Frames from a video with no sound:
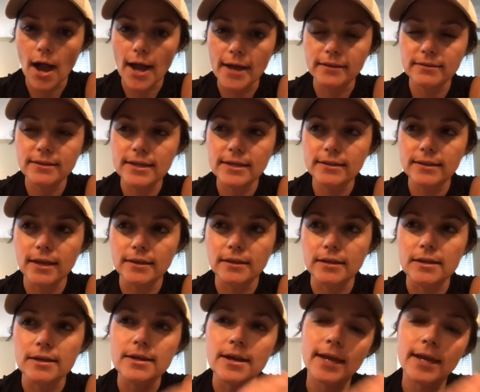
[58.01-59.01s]
I think that the
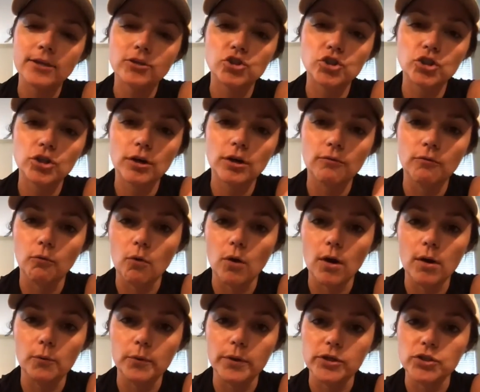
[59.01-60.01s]
nature of
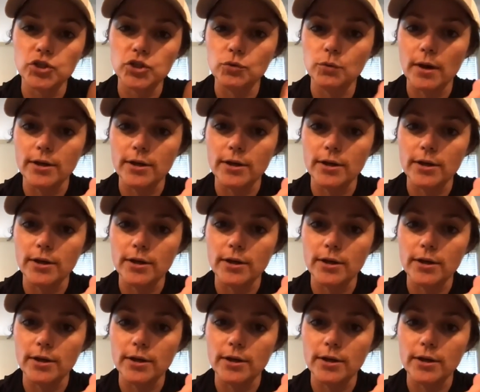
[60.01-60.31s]
what we do